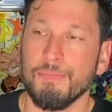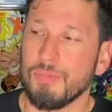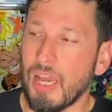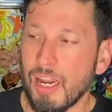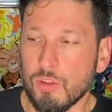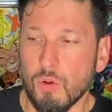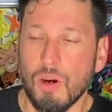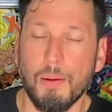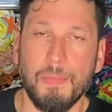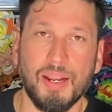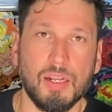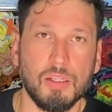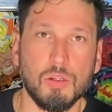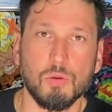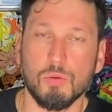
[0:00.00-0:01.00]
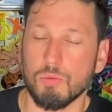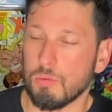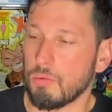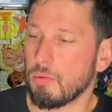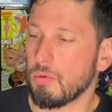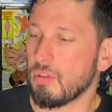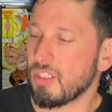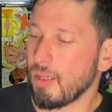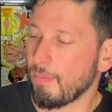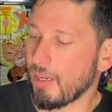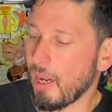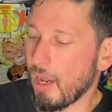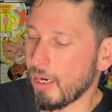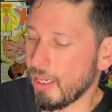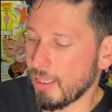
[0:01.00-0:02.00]
I thought I'd make a little something
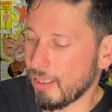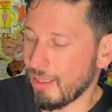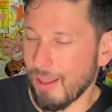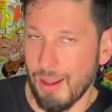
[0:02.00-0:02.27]
on it.